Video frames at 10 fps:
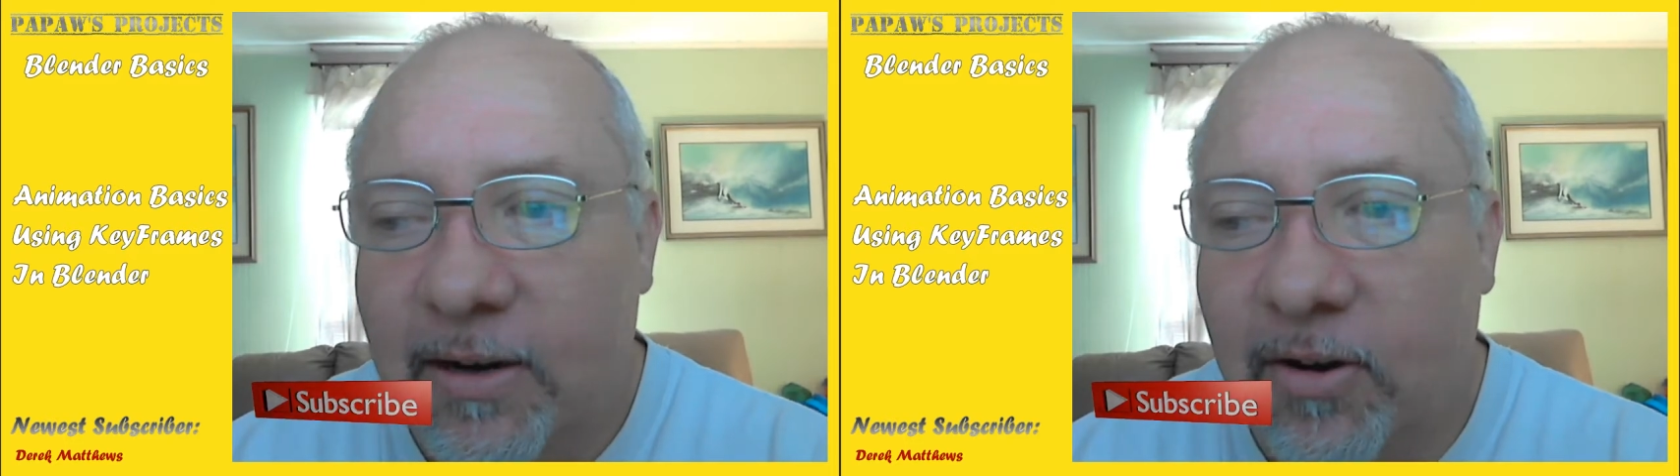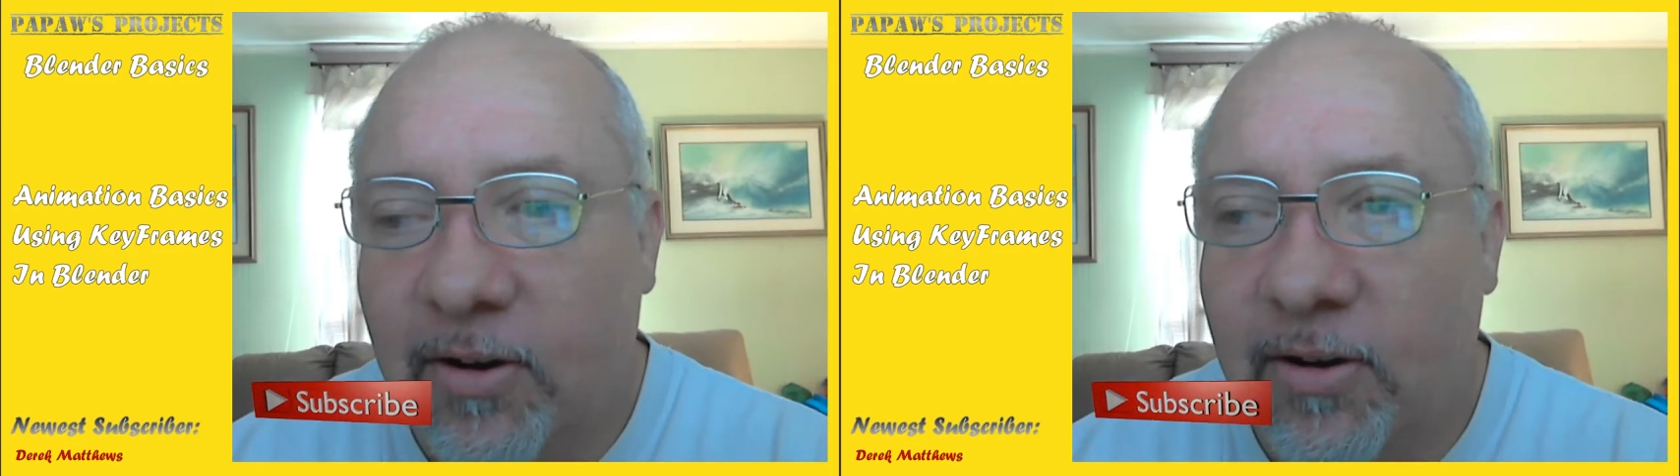
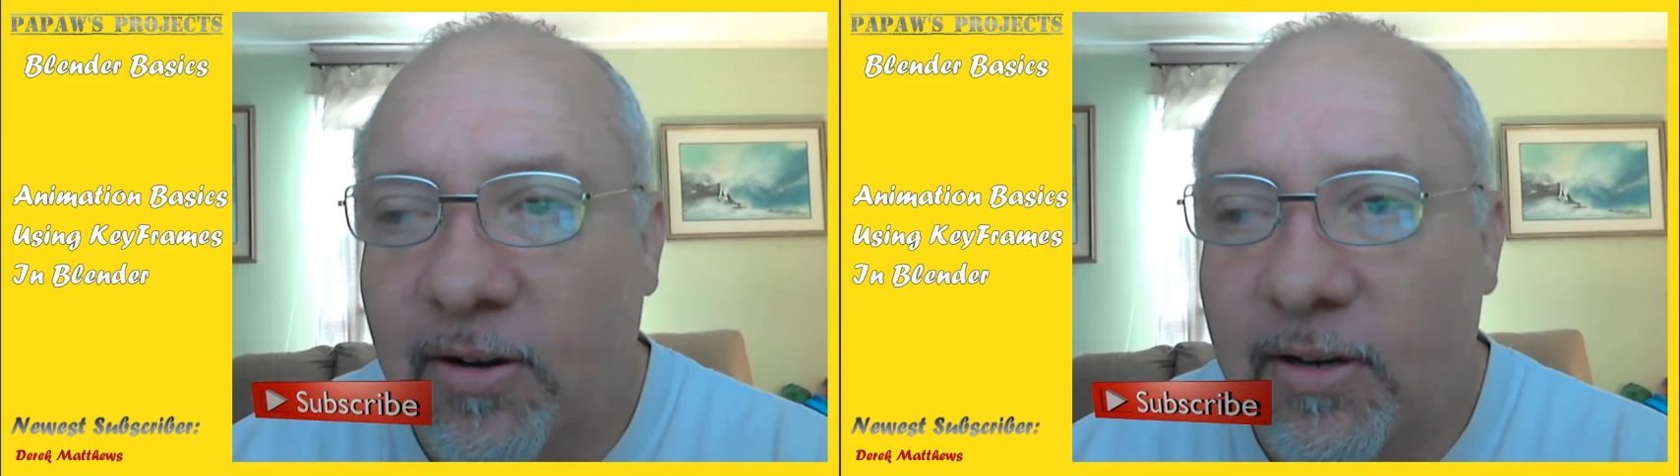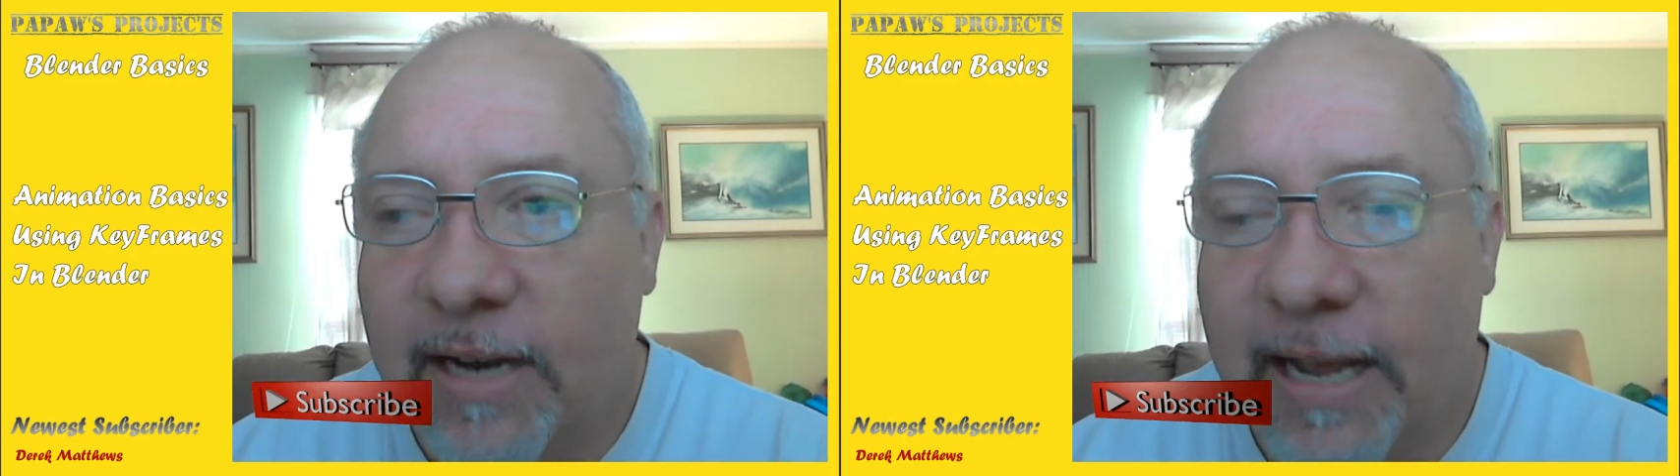
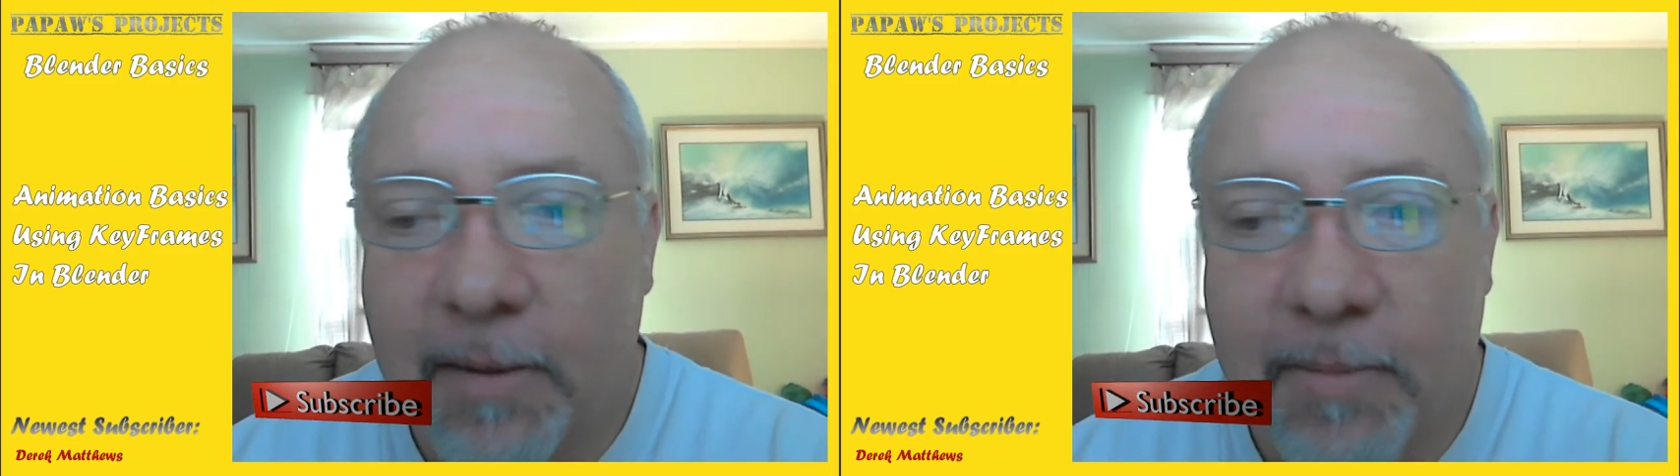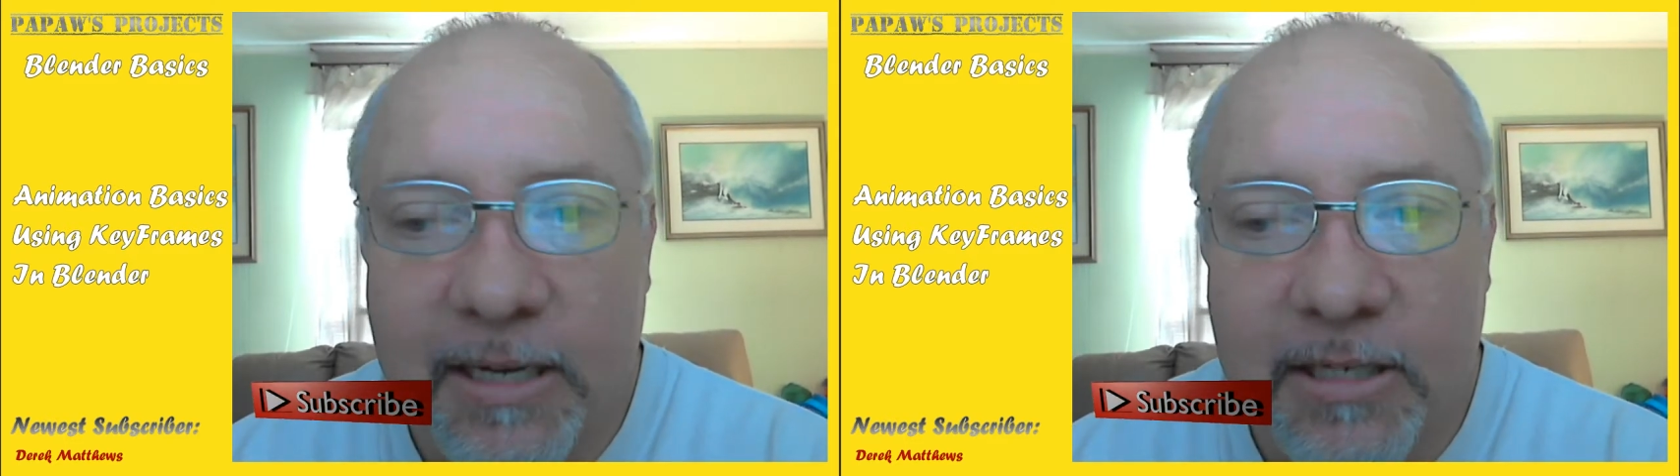on
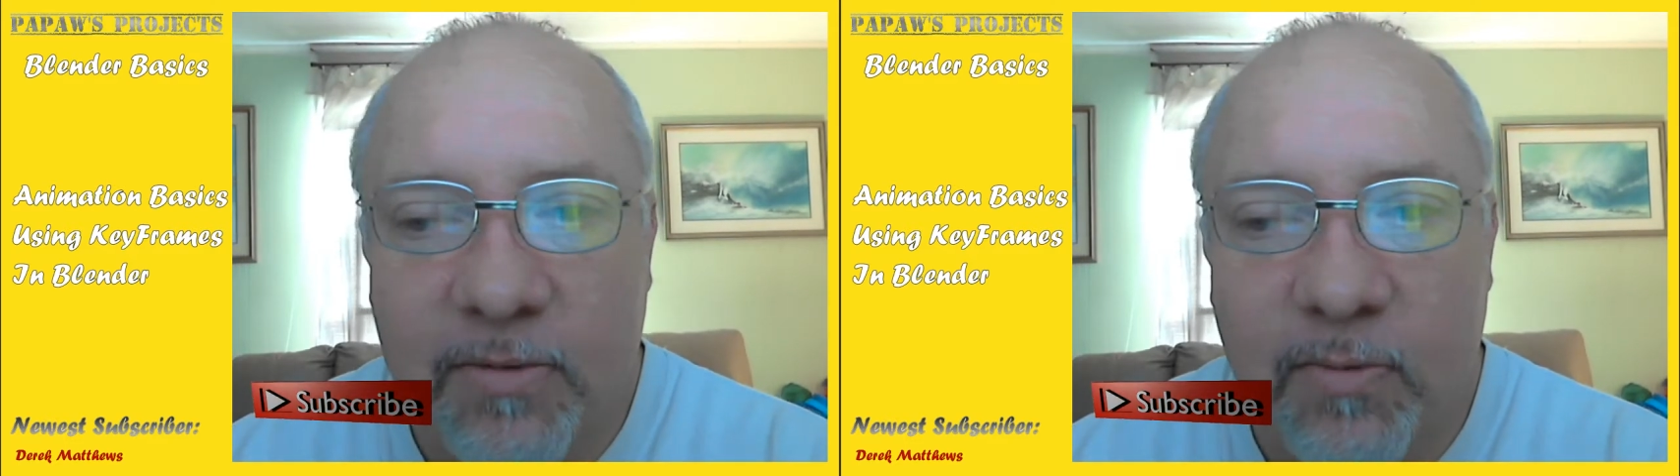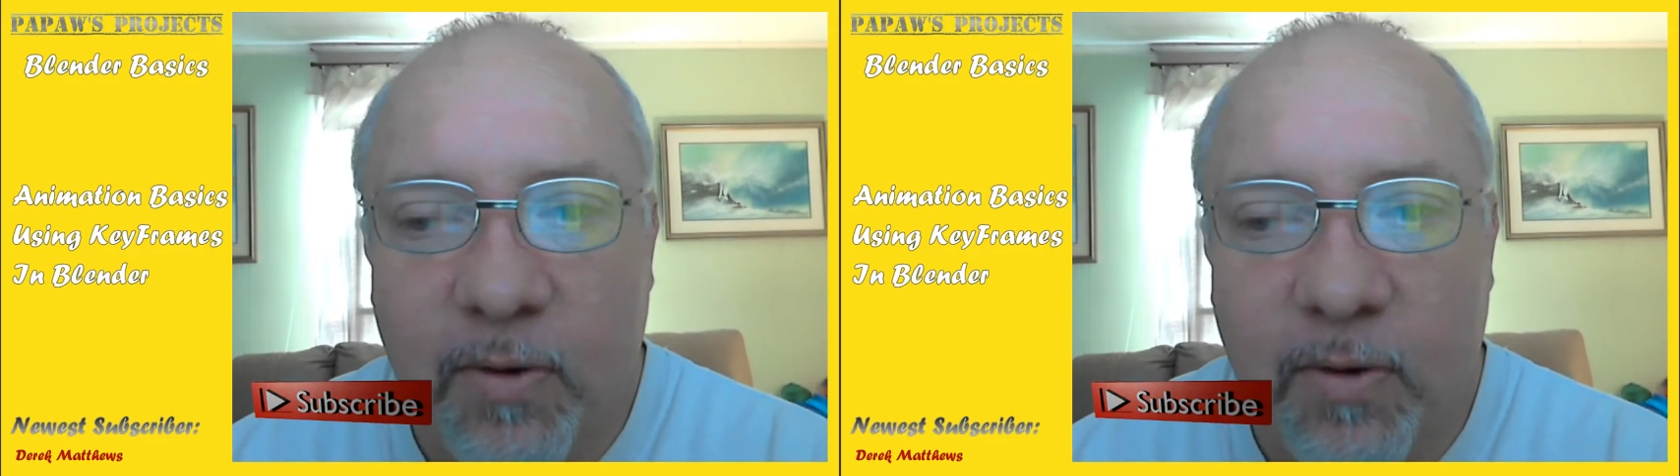animation,